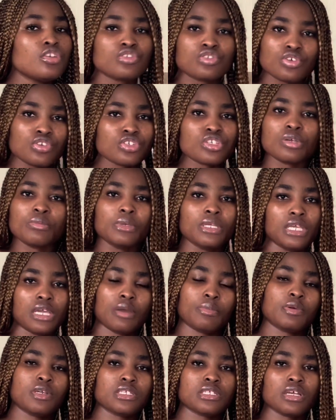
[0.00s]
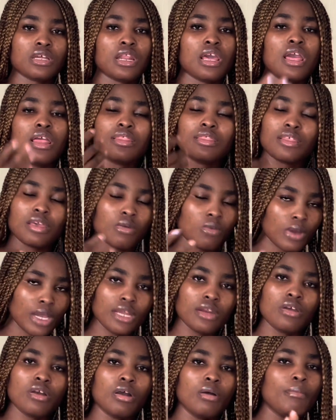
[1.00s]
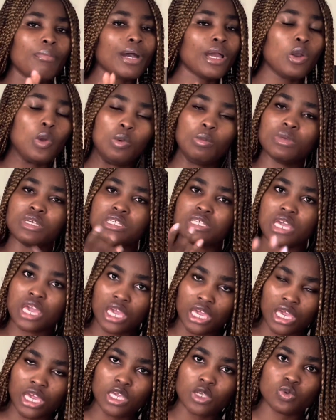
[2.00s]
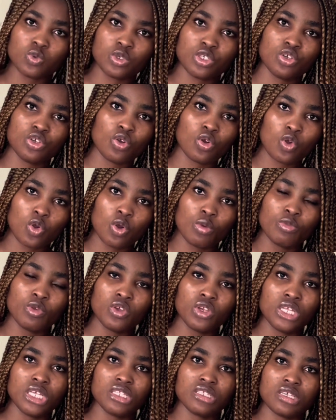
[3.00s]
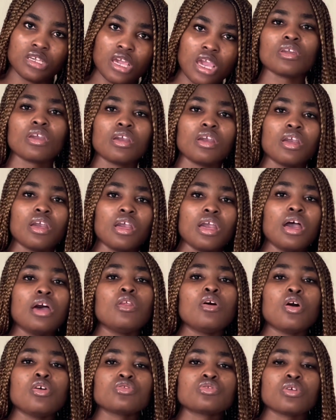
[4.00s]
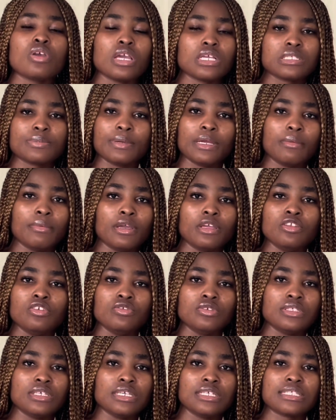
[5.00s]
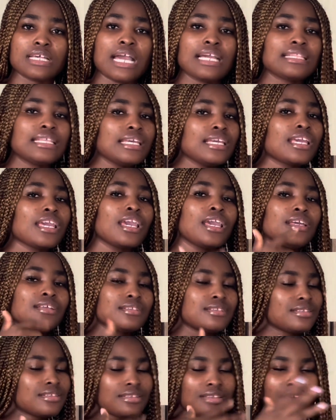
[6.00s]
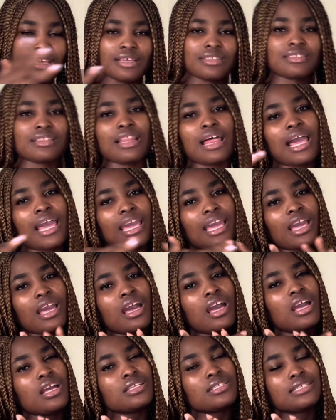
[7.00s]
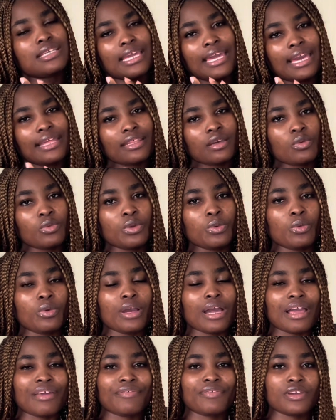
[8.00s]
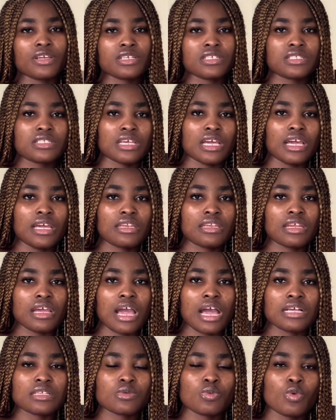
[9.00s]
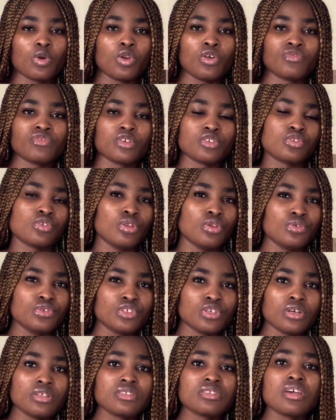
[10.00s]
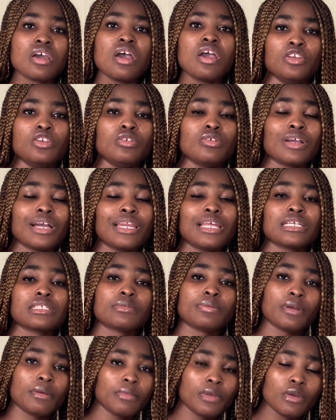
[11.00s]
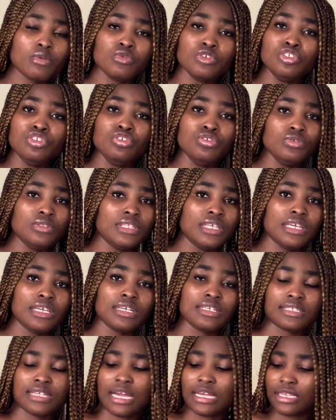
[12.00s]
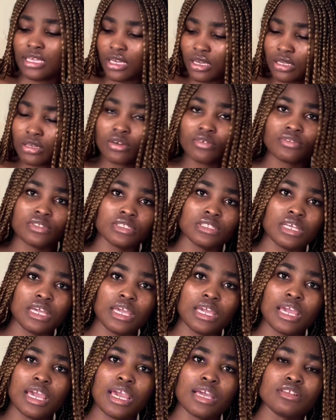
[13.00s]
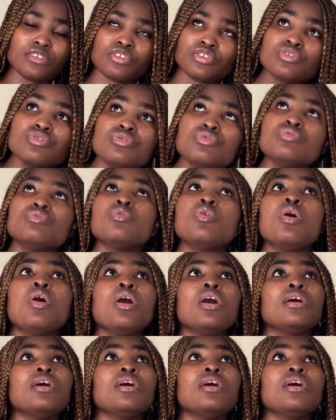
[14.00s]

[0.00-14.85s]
social media person, then why not, by all means, engage your community and also experiment new things. I think it's like, together with what I first said as one of the solutions, you can experiment with new things. At the end of the day, do